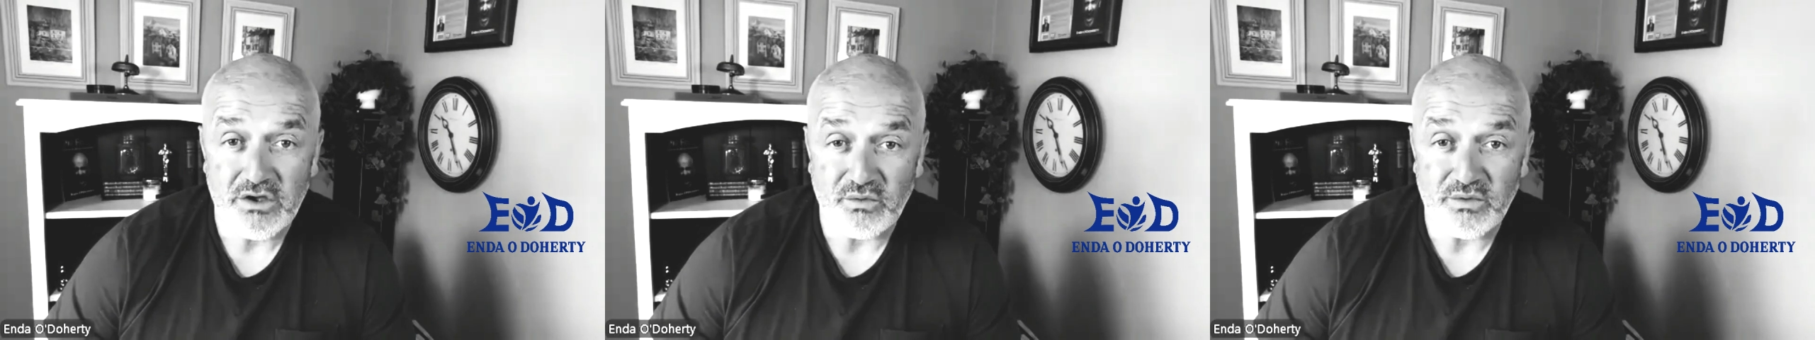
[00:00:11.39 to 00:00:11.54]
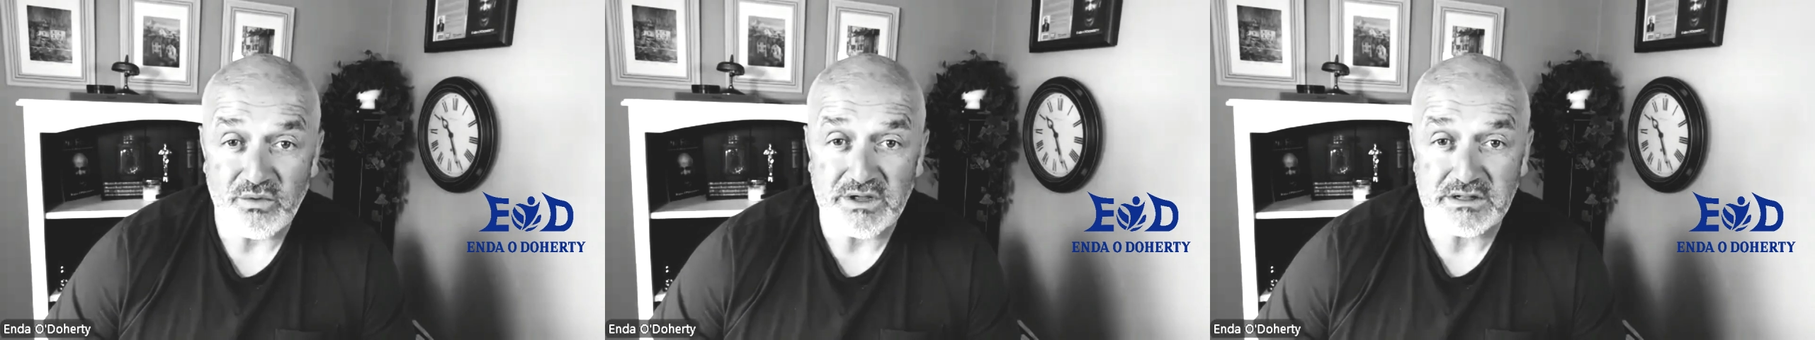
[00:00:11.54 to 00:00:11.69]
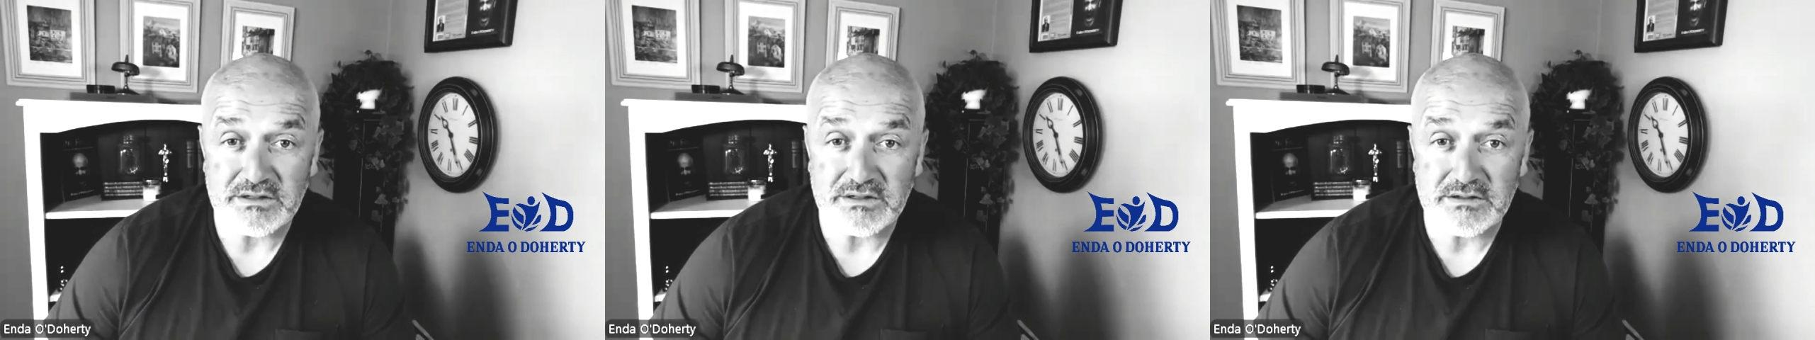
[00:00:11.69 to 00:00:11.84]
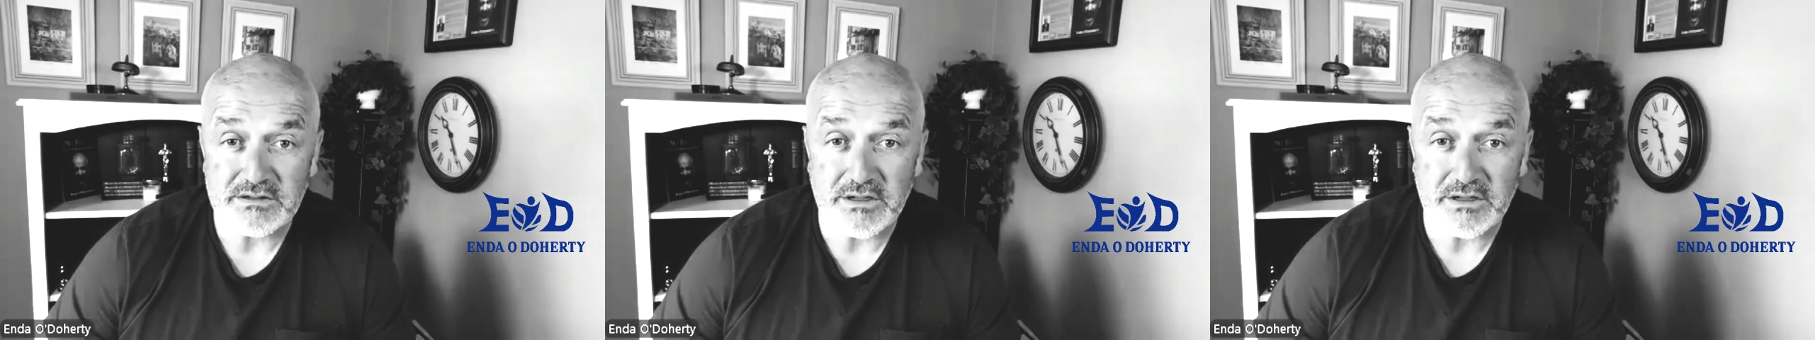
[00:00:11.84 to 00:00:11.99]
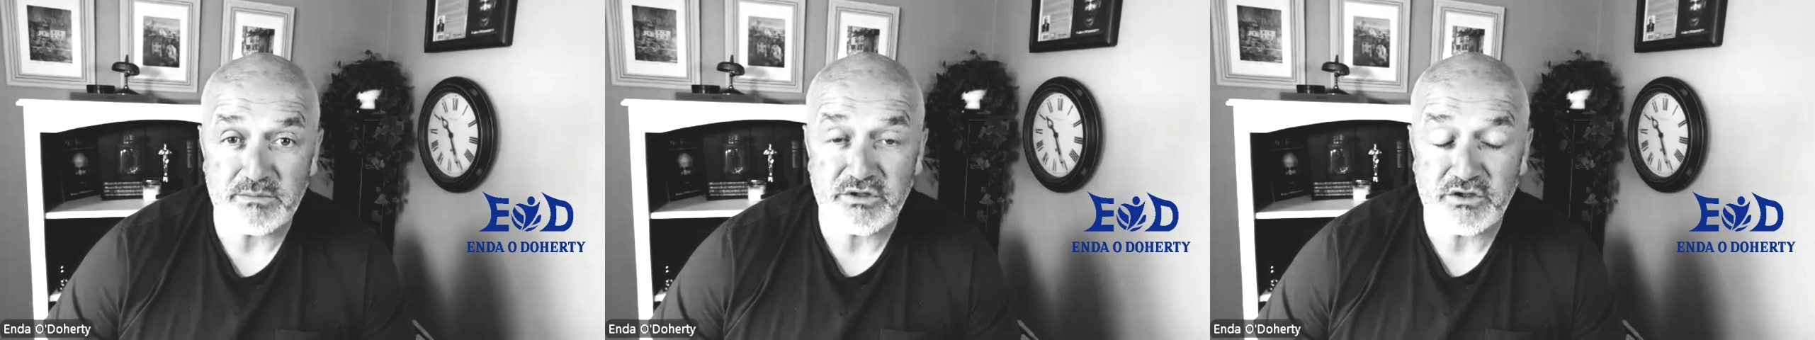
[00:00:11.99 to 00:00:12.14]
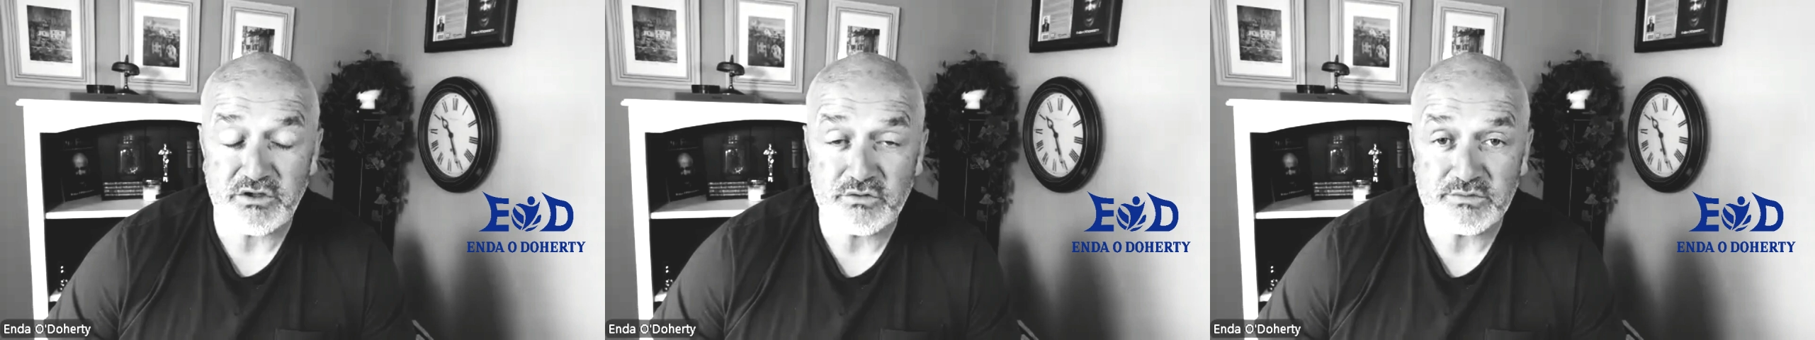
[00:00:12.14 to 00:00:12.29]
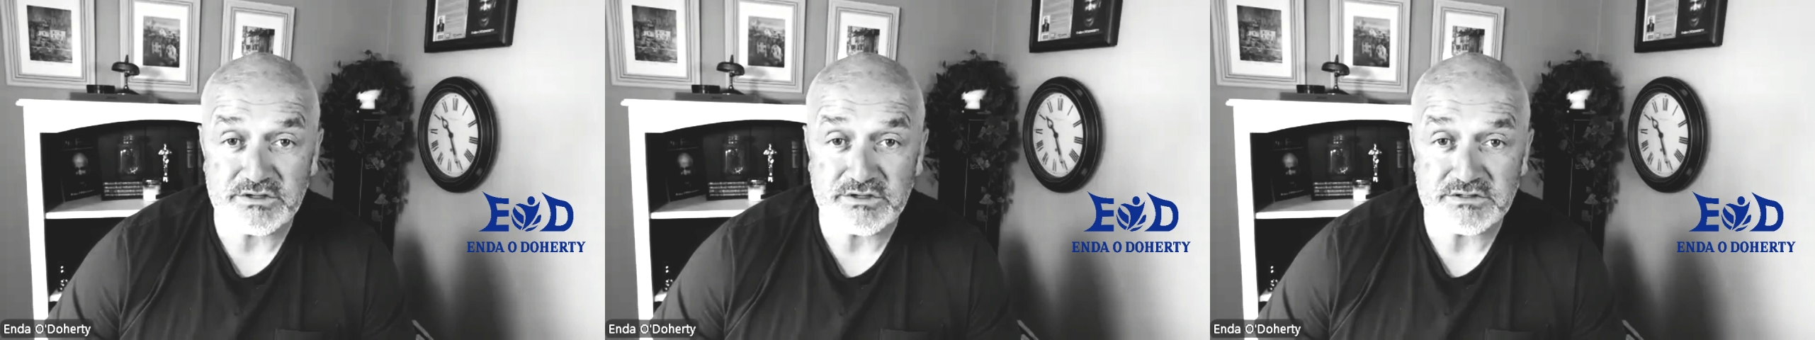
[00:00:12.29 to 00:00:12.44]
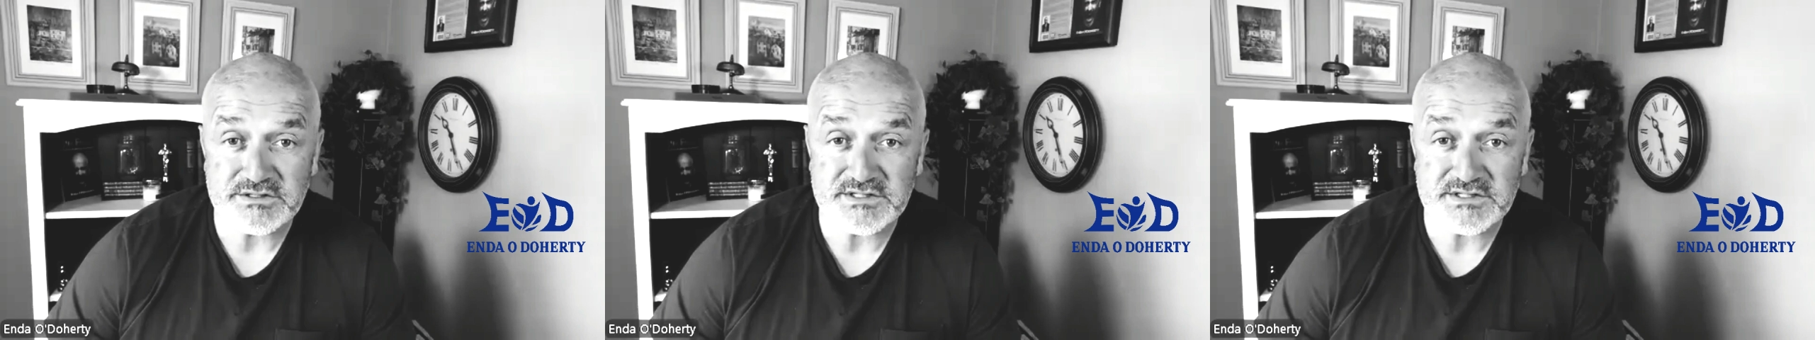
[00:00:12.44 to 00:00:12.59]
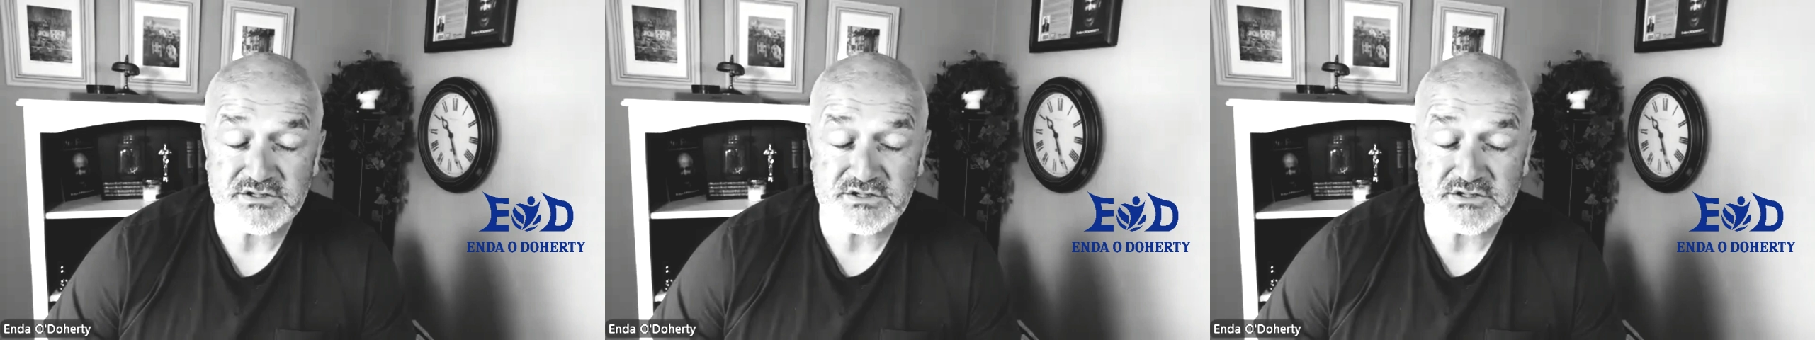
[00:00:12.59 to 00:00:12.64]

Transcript: Well, I'm human,